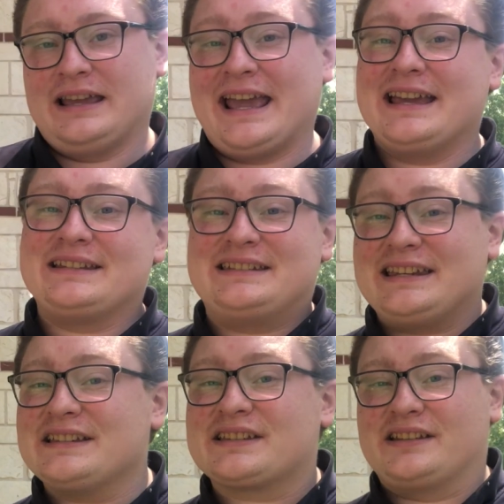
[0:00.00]
and
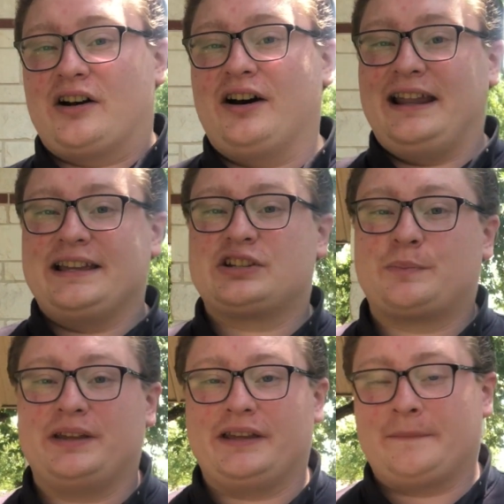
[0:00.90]
decent on
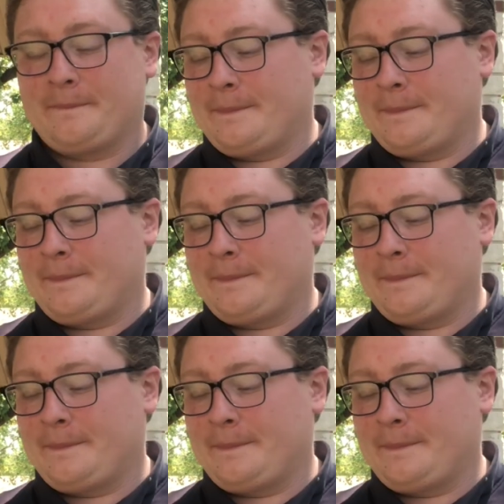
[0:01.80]
HP.